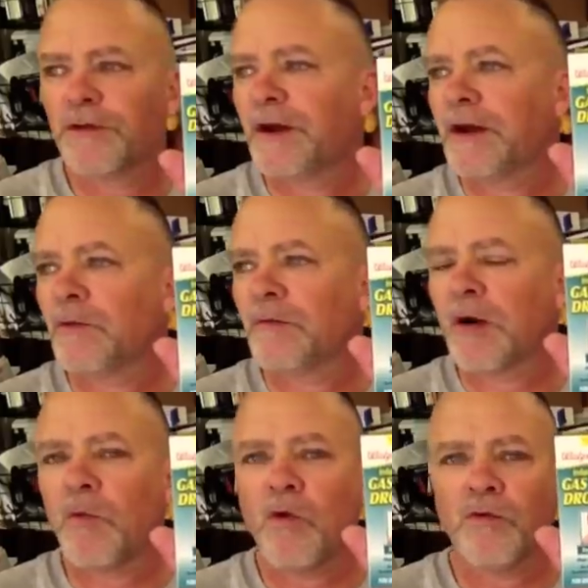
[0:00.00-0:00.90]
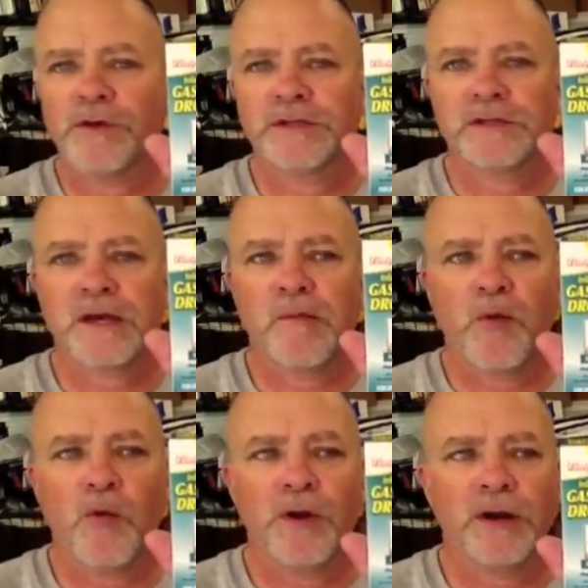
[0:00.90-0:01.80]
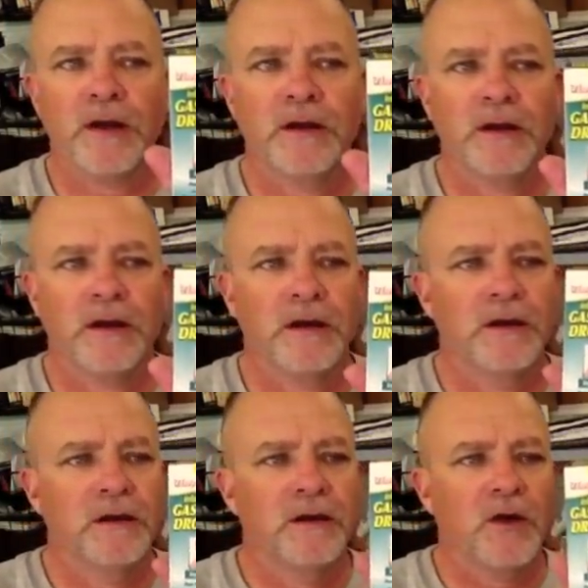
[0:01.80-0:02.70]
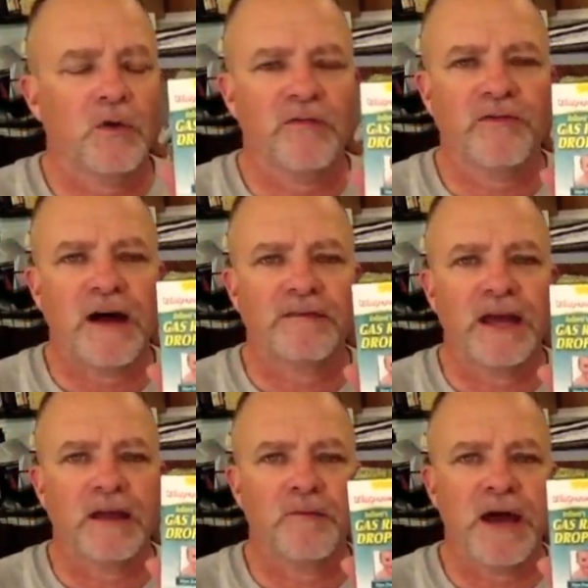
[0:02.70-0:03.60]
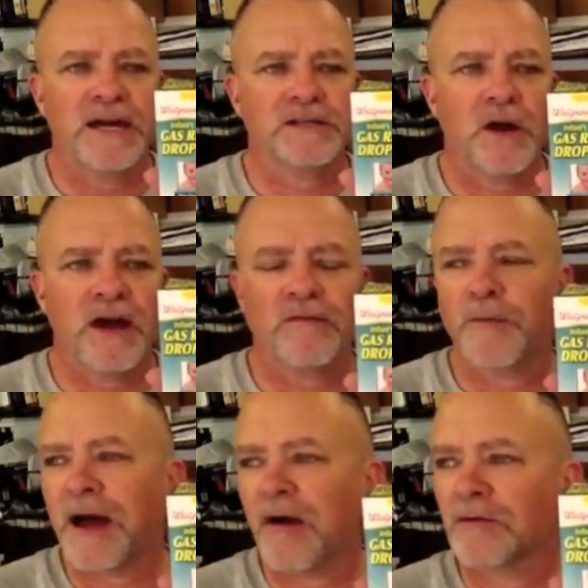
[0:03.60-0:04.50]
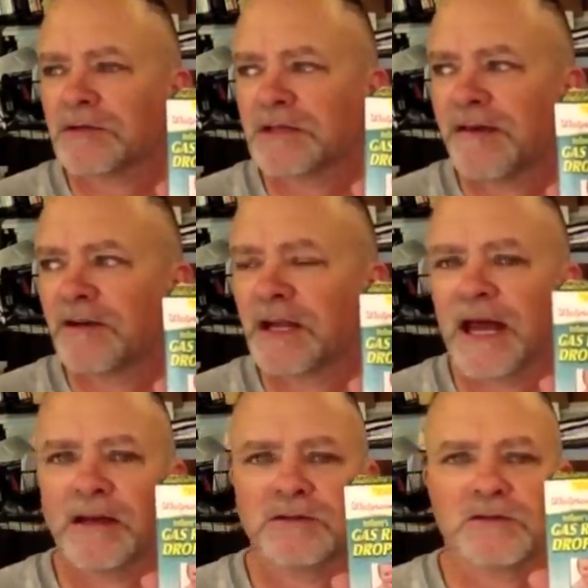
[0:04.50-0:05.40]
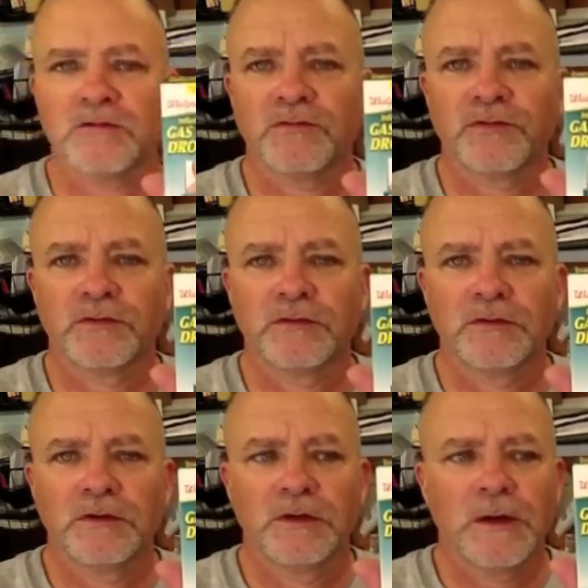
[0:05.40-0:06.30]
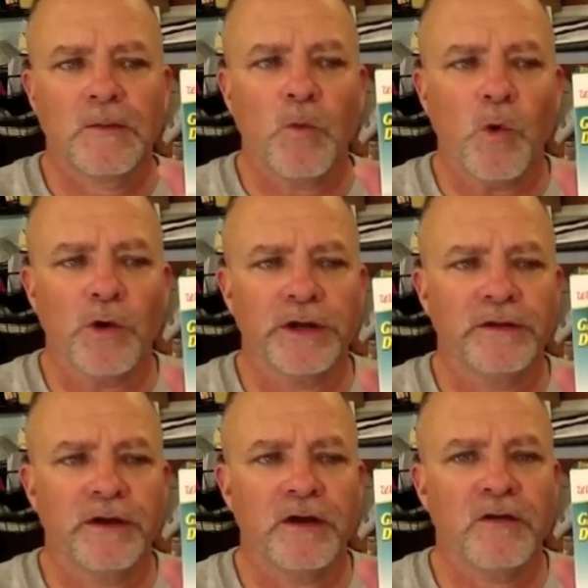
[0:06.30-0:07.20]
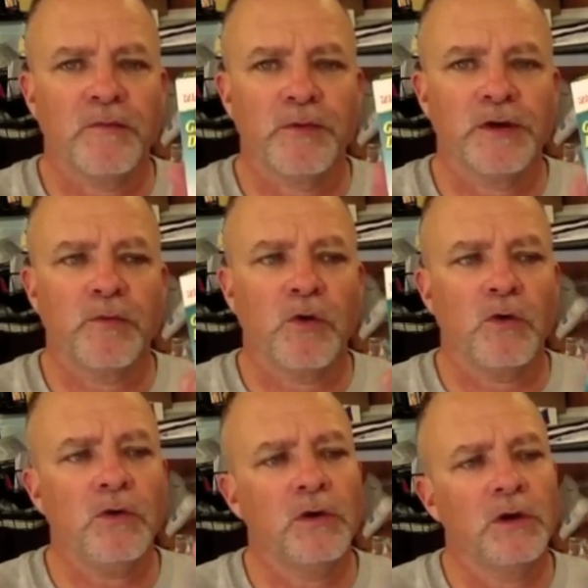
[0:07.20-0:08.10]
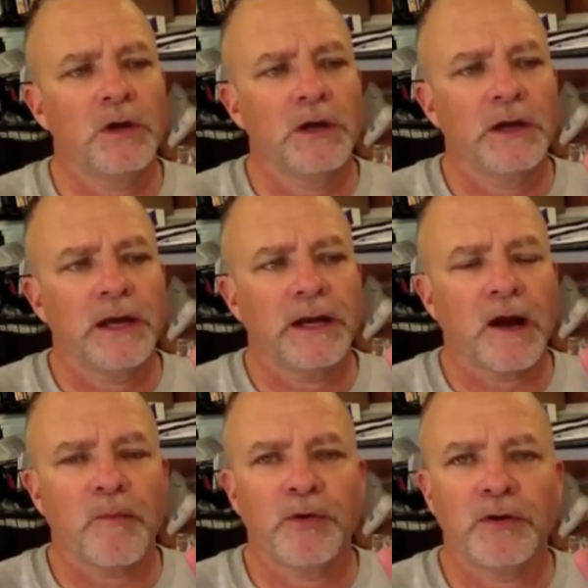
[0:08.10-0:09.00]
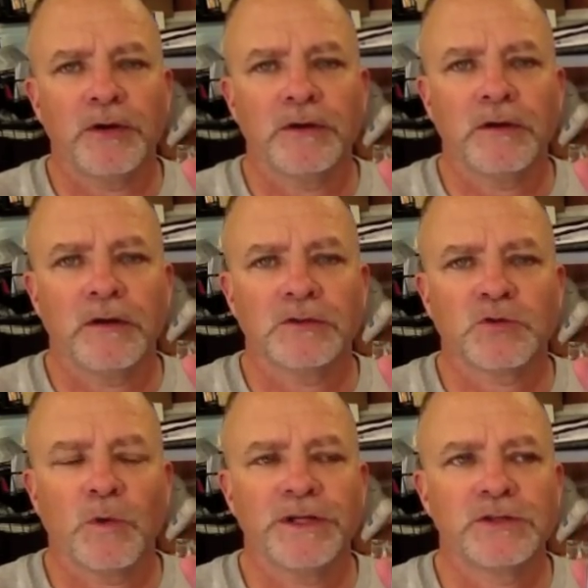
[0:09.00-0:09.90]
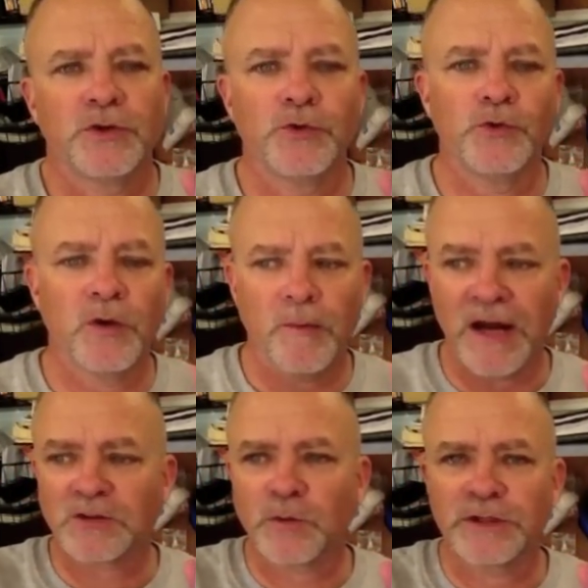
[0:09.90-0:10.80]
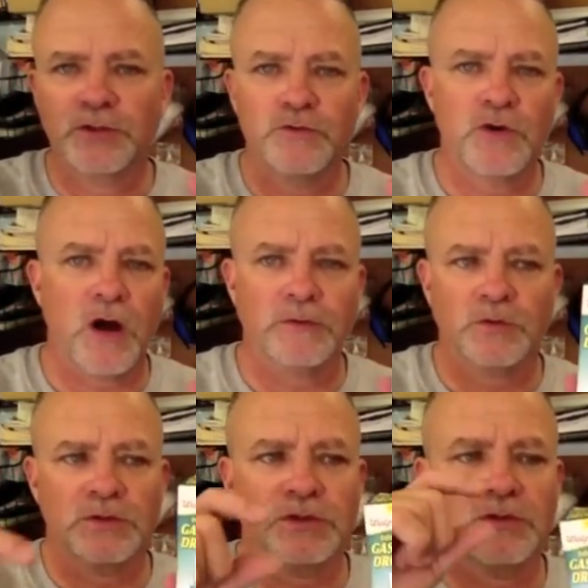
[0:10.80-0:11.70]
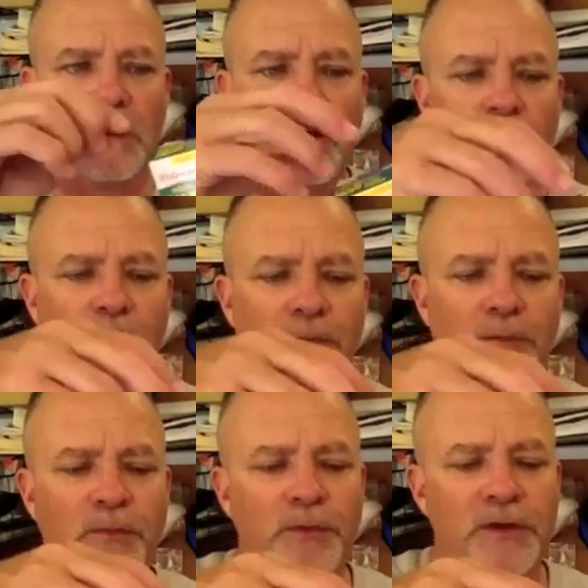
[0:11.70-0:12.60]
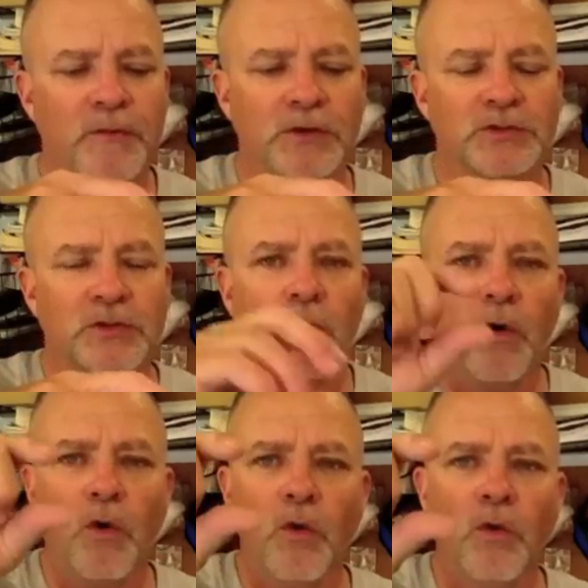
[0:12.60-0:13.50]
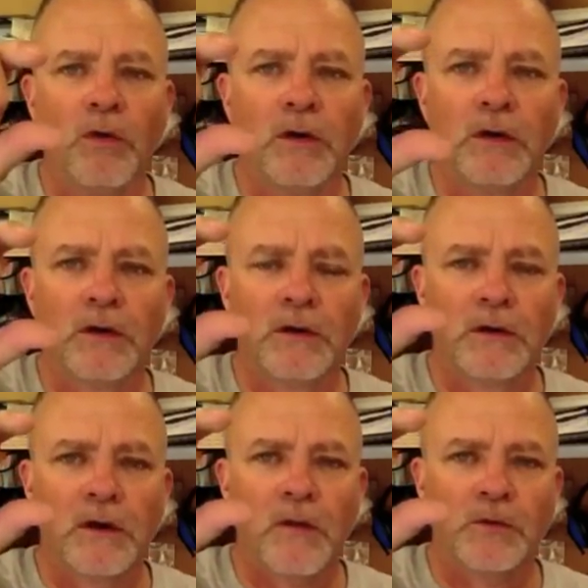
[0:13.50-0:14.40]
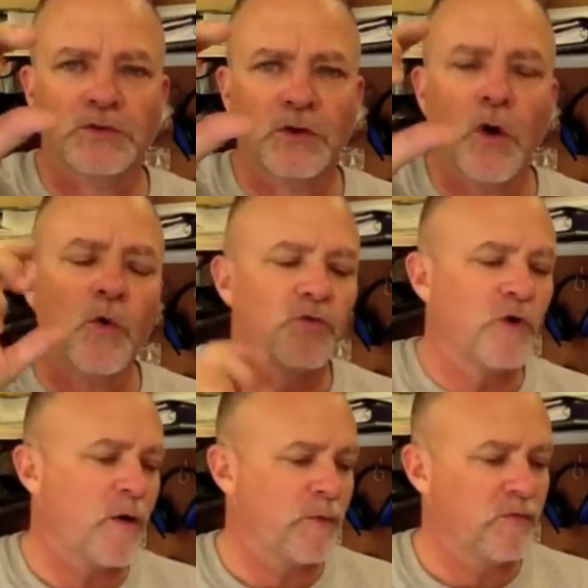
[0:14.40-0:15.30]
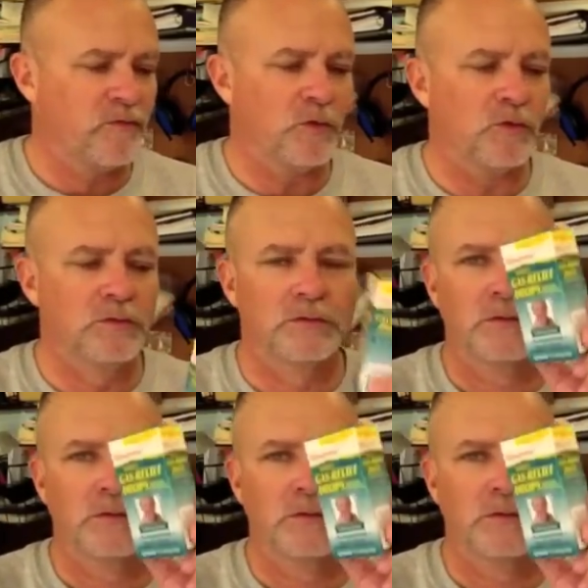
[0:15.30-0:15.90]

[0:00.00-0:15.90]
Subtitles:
in there. When my wort reaches that point, on a 5-gallon batch, I'll have about 7 gallons of wort in there pre-boil, and I'll put about 22 drops, which is pretty much the whole, almost the whole dropper full